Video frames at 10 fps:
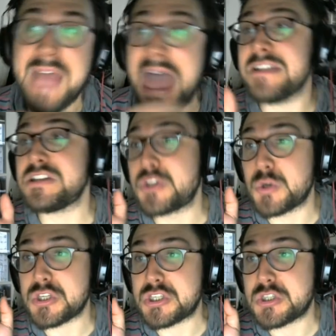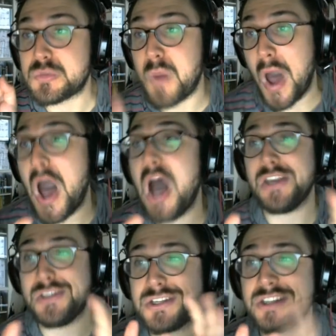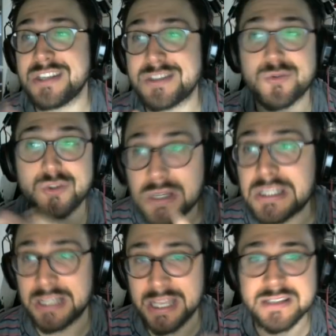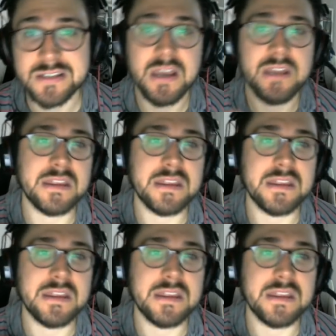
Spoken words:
that sort of spawned this restricted list.